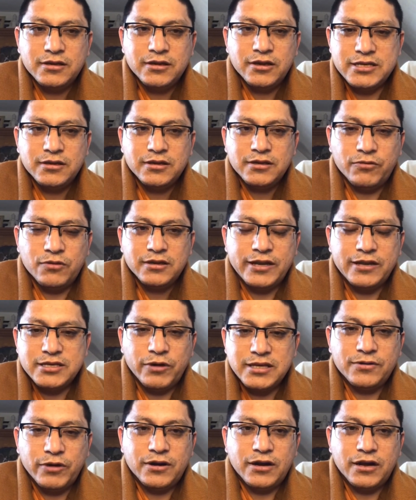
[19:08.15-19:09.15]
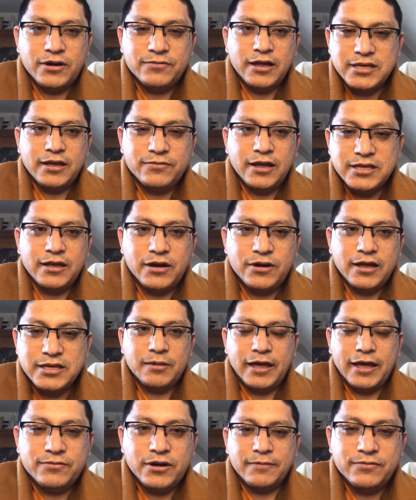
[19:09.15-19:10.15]
and whenever i am
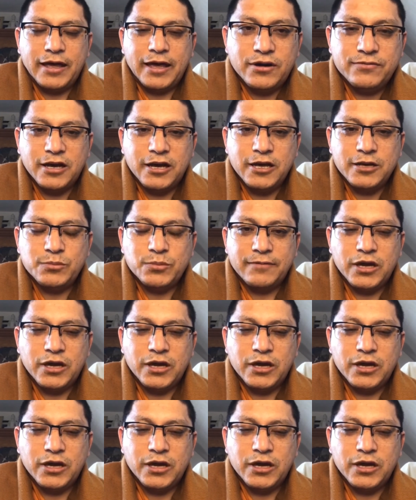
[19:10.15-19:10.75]
i have time